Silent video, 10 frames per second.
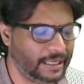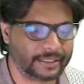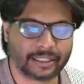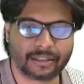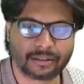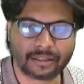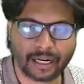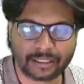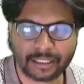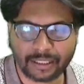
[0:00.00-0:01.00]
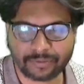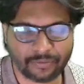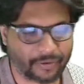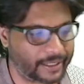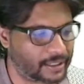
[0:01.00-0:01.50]
the content of the
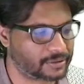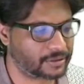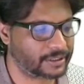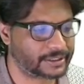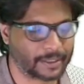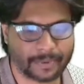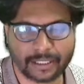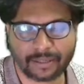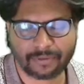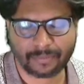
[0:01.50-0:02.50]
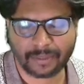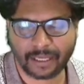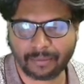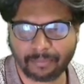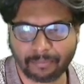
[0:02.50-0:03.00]
file also is separated from the
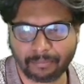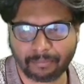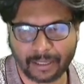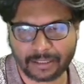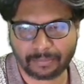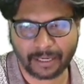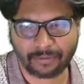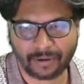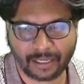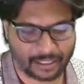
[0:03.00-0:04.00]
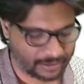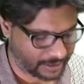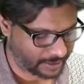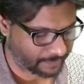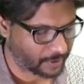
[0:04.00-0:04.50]
main file actually
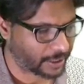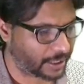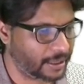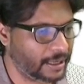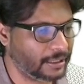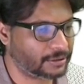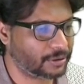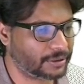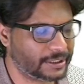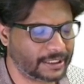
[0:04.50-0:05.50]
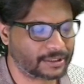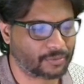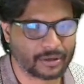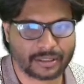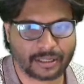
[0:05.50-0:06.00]
here. Okay, so this is
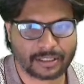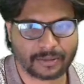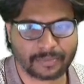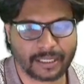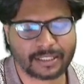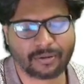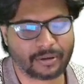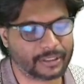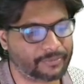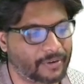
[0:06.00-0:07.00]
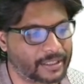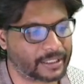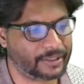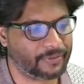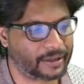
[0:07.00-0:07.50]
one concept. There is for the
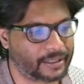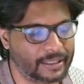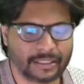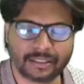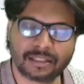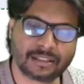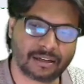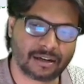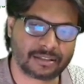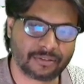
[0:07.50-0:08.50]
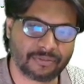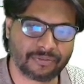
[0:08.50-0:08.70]
defer, there is a lots of